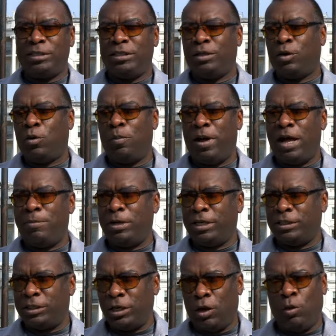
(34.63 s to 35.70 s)
President
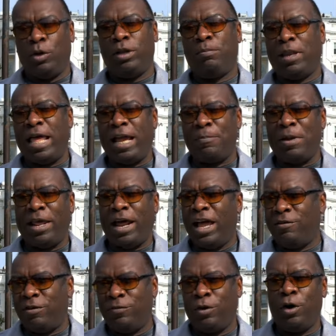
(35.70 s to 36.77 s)
Obama is the only black
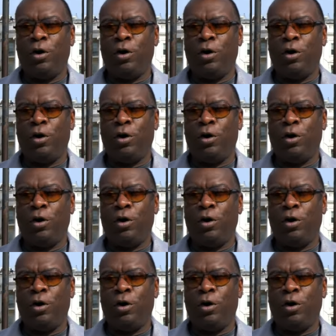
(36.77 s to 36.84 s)
man I have